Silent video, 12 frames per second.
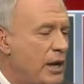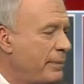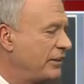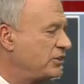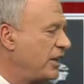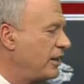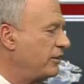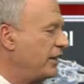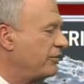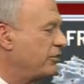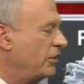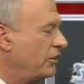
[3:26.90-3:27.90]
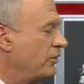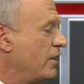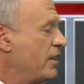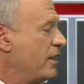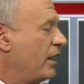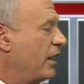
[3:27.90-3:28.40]
out by Saturday afternoon.
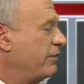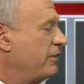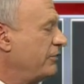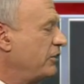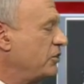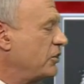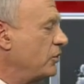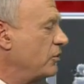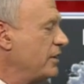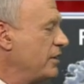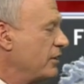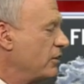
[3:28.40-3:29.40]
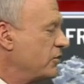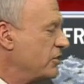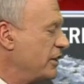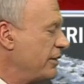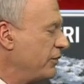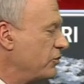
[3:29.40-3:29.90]
High 52. Could
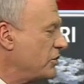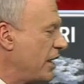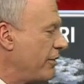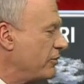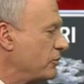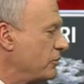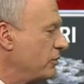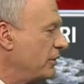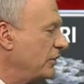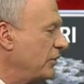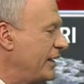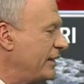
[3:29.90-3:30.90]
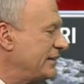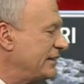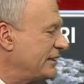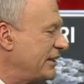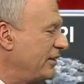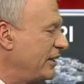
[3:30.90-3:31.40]
see a few showers returning late
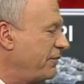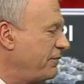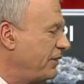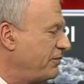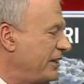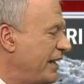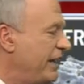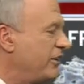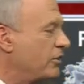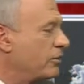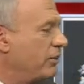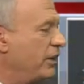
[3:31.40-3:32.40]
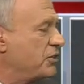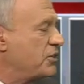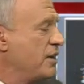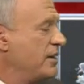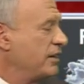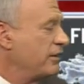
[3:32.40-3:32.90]
on Sunday, 58
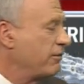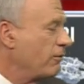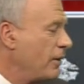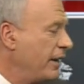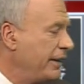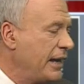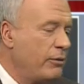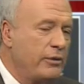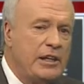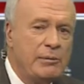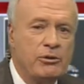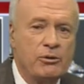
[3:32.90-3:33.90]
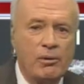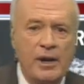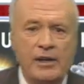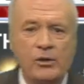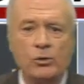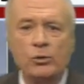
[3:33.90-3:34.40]
degrees. And for right now, we'll keep it
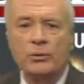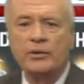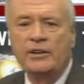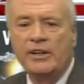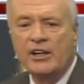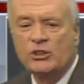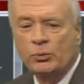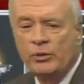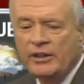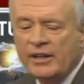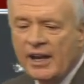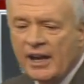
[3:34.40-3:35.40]
dry early next week.